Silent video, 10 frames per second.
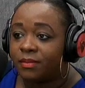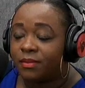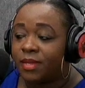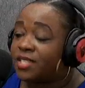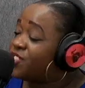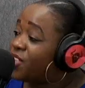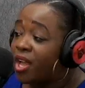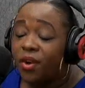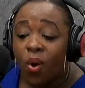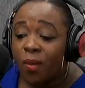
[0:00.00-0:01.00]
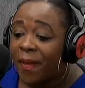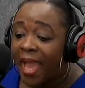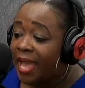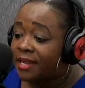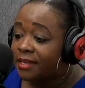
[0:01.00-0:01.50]
It's not all
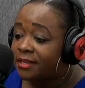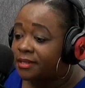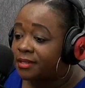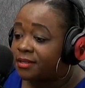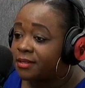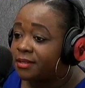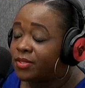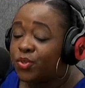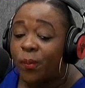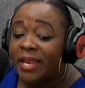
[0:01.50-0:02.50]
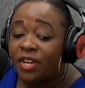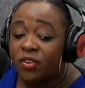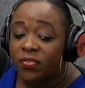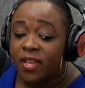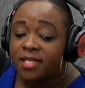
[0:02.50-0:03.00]
bad. So many
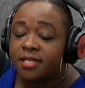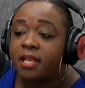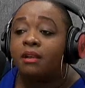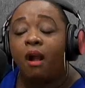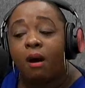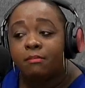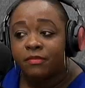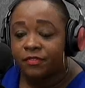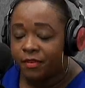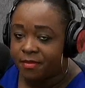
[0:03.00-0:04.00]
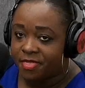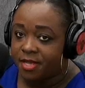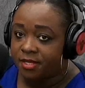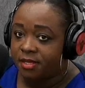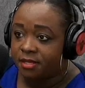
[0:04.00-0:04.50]
good things can come from
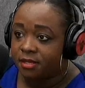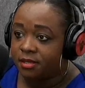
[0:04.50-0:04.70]
this.